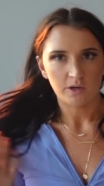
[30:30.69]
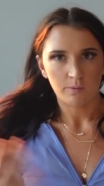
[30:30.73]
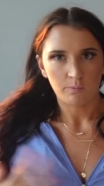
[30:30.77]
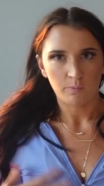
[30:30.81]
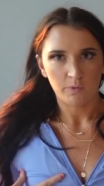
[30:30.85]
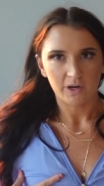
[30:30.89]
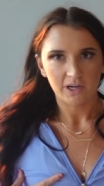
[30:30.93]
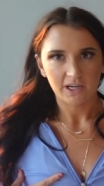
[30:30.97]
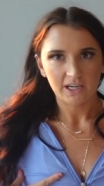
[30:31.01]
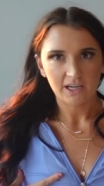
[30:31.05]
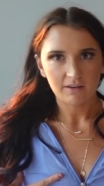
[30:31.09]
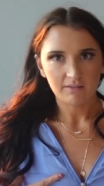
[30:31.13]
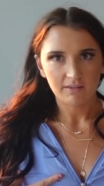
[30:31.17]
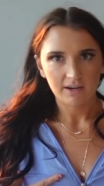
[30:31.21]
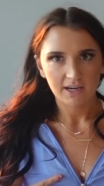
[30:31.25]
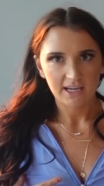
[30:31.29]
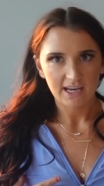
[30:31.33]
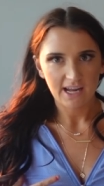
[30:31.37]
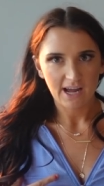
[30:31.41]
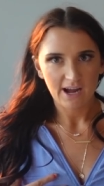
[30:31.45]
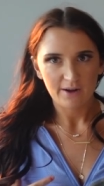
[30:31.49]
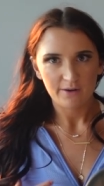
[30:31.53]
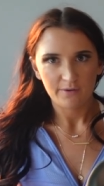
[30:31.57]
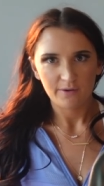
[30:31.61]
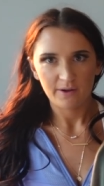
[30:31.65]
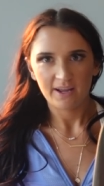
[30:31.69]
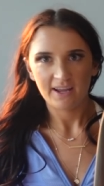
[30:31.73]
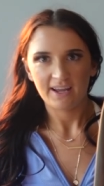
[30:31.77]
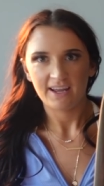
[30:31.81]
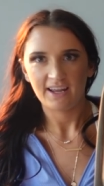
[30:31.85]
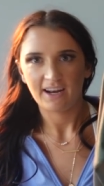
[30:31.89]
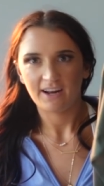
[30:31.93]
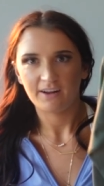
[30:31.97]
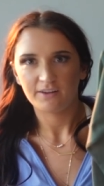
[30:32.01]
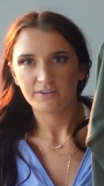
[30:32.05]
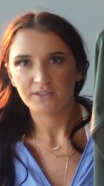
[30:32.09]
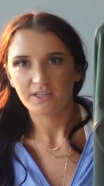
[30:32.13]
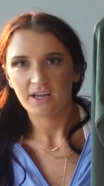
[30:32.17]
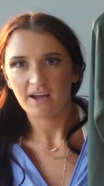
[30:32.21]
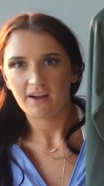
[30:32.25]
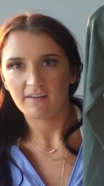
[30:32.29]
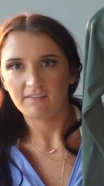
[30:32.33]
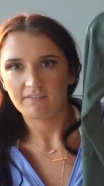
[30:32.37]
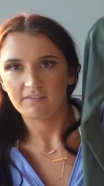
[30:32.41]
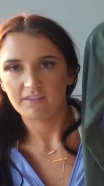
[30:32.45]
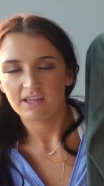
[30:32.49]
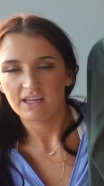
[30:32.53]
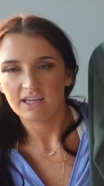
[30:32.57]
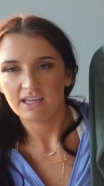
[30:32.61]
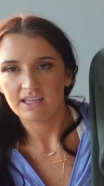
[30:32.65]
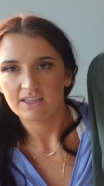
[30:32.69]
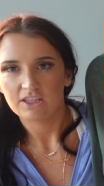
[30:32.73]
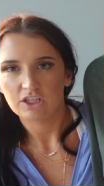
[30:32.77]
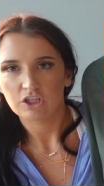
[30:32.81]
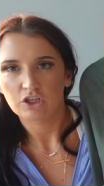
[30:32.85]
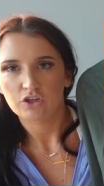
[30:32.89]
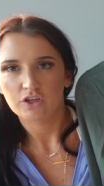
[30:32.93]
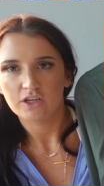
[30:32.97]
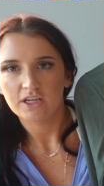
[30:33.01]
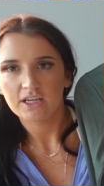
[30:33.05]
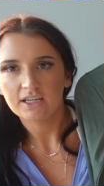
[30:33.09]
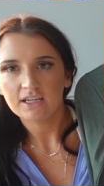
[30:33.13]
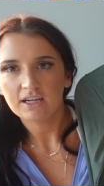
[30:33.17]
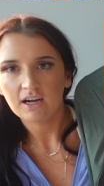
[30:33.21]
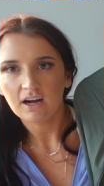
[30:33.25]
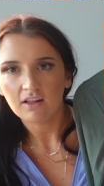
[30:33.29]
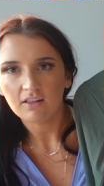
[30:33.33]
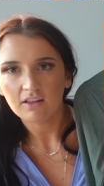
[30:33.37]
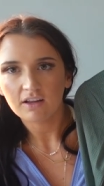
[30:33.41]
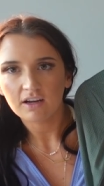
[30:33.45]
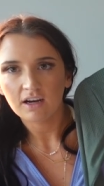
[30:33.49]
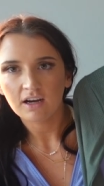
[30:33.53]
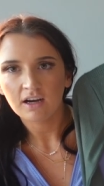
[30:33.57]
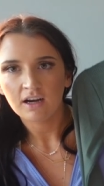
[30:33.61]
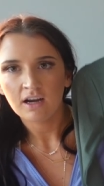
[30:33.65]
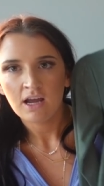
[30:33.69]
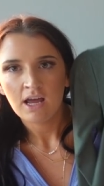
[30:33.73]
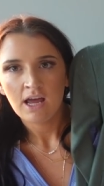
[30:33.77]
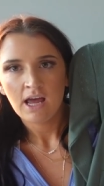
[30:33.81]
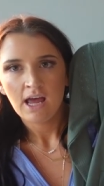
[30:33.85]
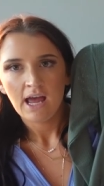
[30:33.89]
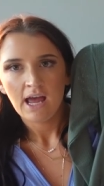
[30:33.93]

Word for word: I'm wearing it right now, and I also have it in the green color,